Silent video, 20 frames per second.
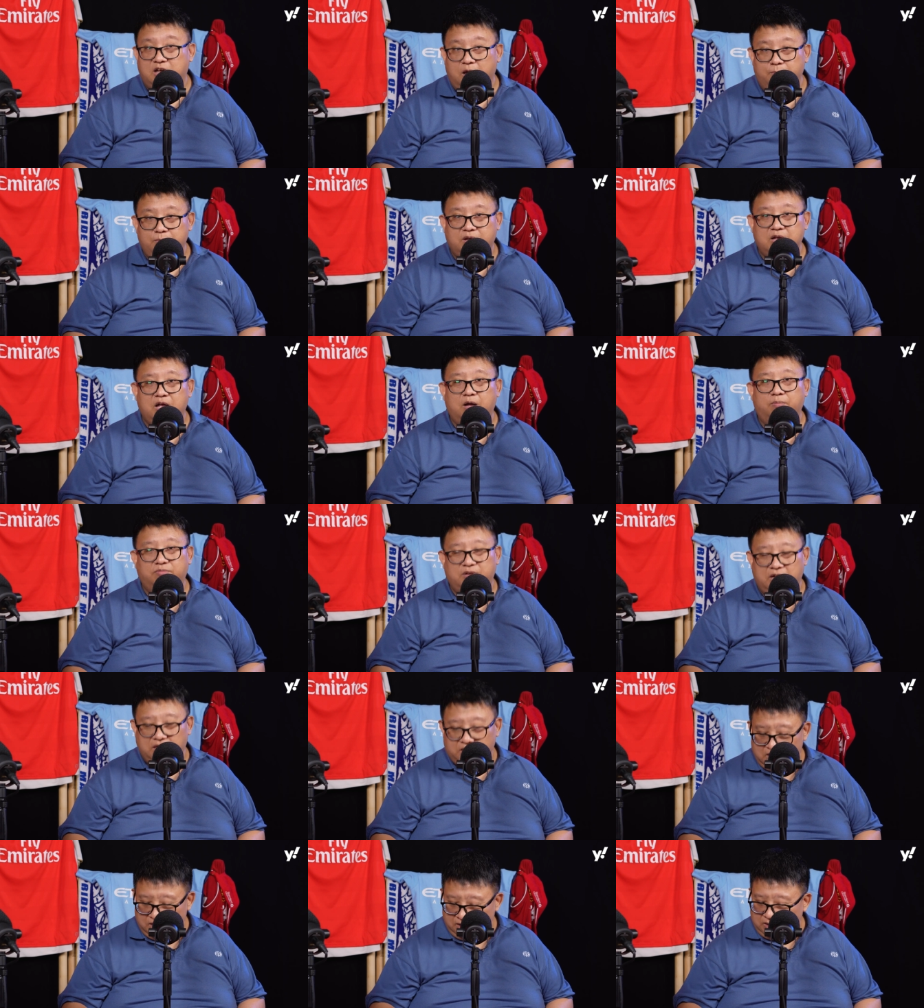coming up.
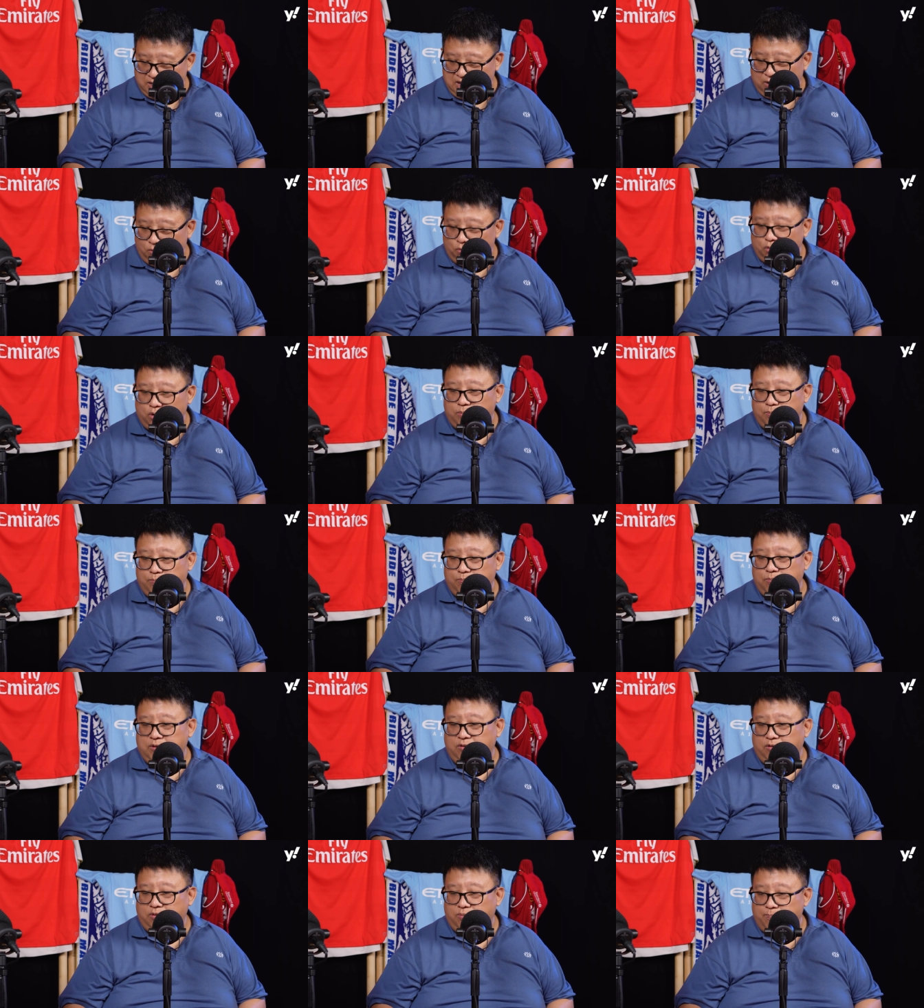I think they would
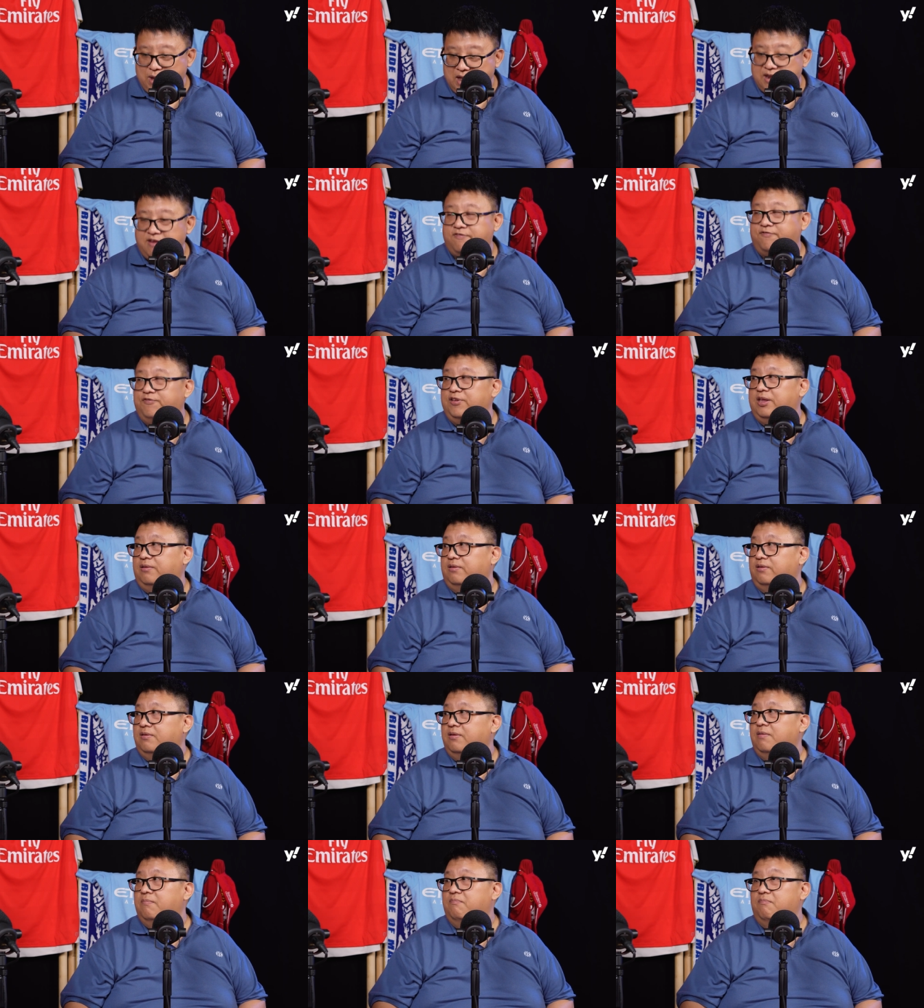be, benefit
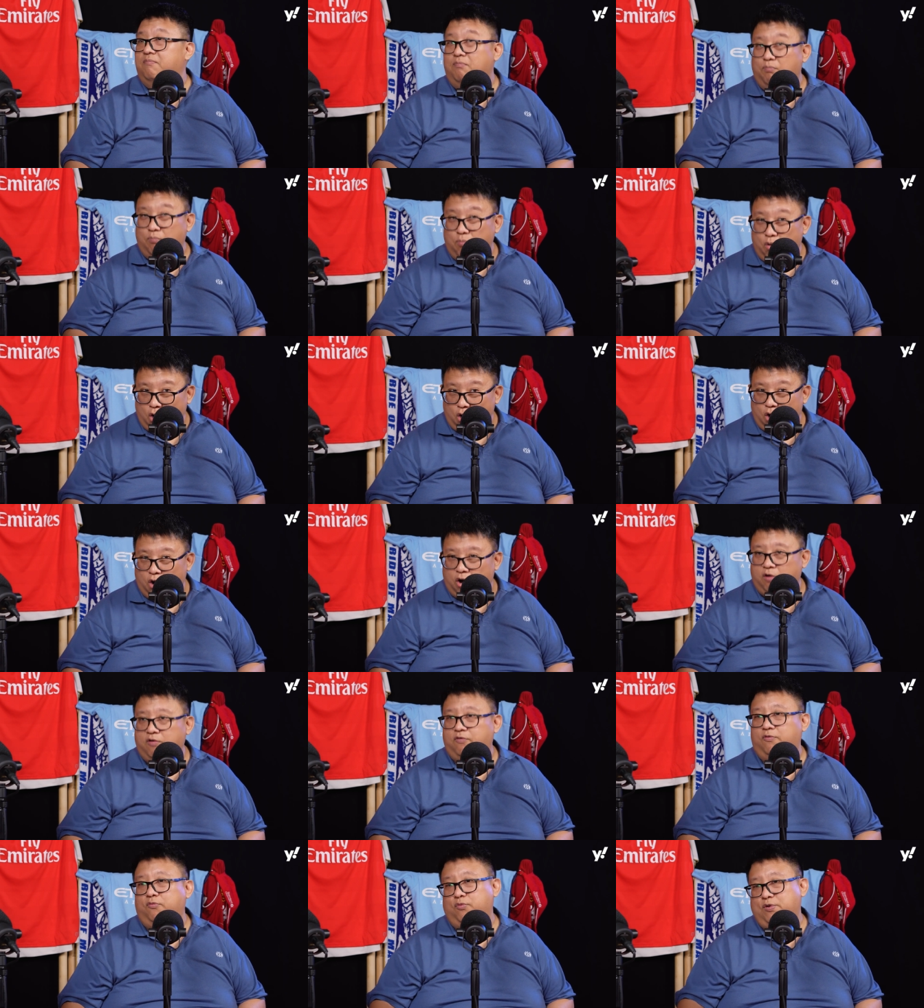
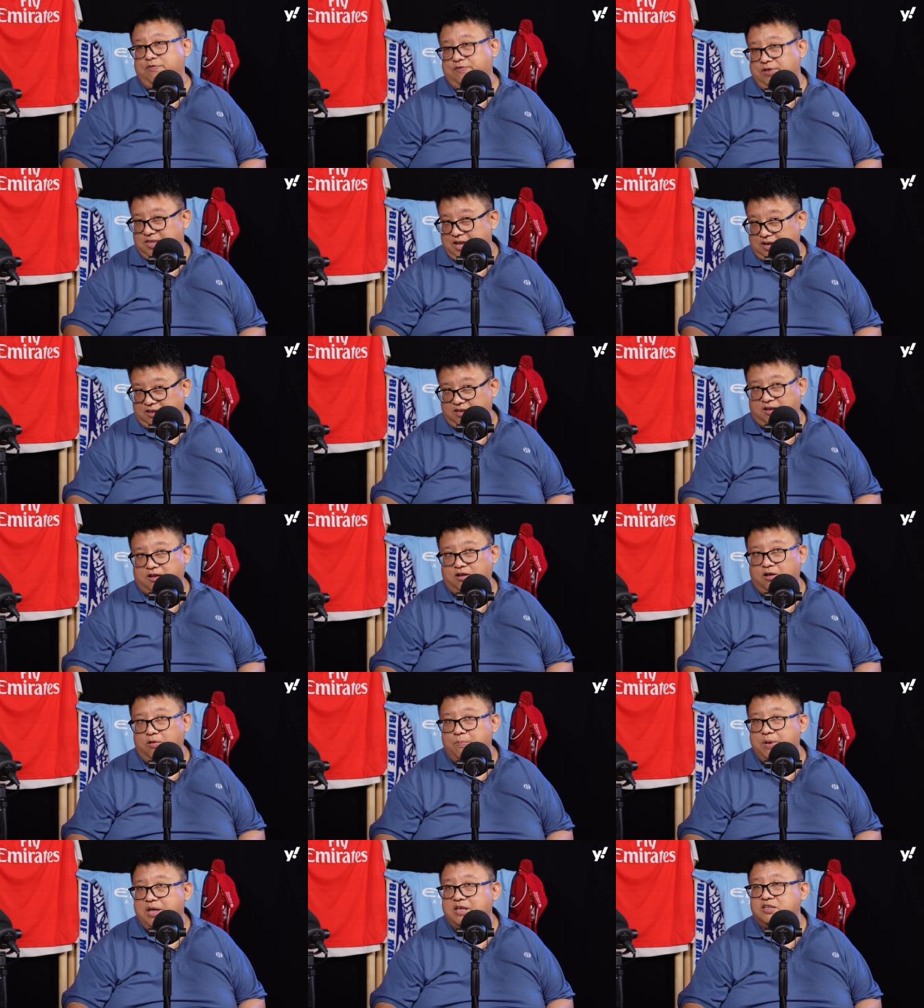more with a
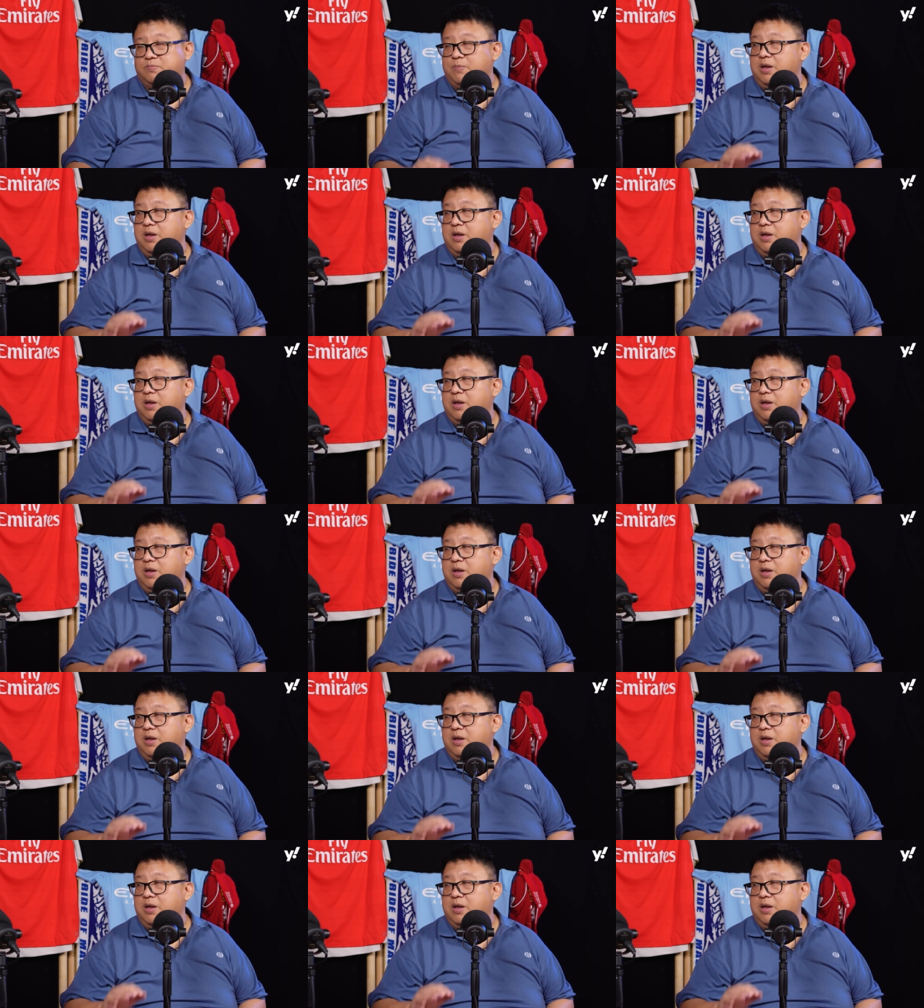tactical based